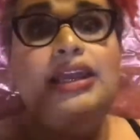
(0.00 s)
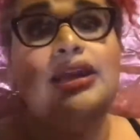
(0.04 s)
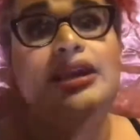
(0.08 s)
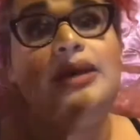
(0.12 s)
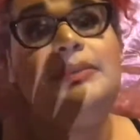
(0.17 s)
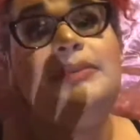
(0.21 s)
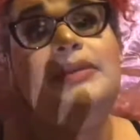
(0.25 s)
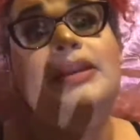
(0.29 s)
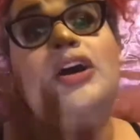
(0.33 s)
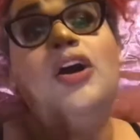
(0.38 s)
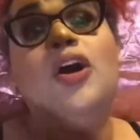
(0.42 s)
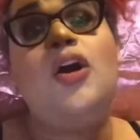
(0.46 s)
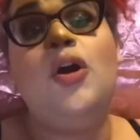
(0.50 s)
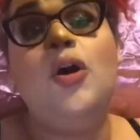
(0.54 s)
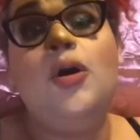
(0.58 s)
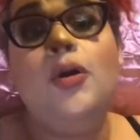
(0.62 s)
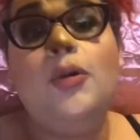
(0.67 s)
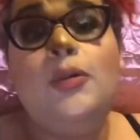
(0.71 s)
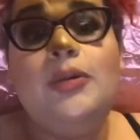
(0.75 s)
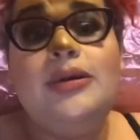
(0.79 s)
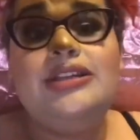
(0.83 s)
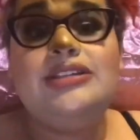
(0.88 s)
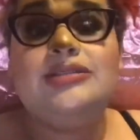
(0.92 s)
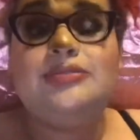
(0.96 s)
And I'm going to
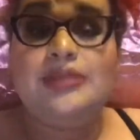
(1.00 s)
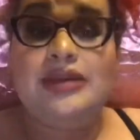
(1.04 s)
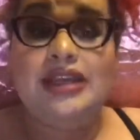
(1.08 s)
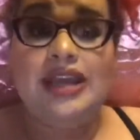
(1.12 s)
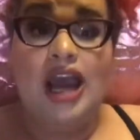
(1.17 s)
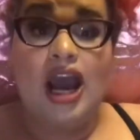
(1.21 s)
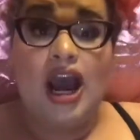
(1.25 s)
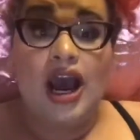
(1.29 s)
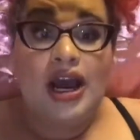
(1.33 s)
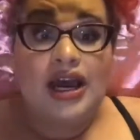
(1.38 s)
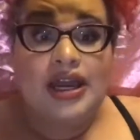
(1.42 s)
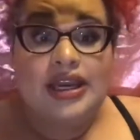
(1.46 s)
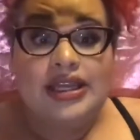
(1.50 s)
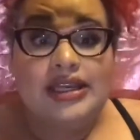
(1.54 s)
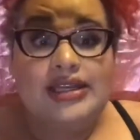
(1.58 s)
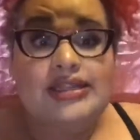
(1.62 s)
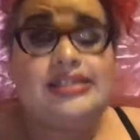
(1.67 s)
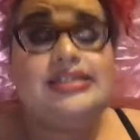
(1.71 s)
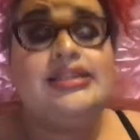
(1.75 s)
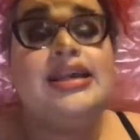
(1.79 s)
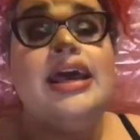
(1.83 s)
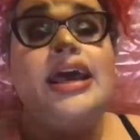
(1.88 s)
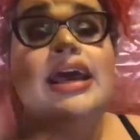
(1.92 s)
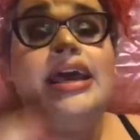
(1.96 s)
always be
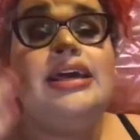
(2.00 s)
honest